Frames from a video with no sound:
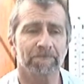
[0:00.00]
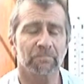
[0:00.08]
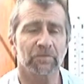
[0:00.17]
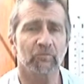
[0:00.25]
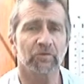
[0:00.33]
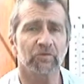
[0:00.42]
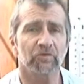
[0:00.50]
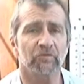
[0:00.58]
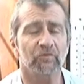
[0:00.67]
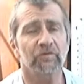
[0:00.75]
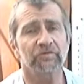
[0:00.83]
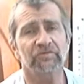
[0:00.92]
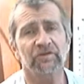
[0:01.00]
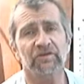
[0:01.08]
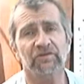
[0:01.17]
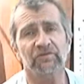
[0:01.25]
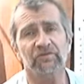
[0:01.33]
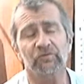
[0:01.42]
then when the Lord
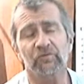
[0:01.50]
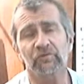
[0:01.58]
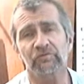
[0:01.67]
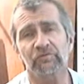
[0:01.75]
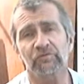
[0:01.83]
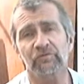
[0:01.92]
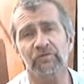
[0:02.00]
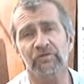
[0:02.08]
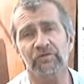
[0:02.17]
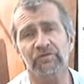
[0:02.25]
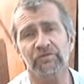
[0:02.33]
says, Lord, Lord,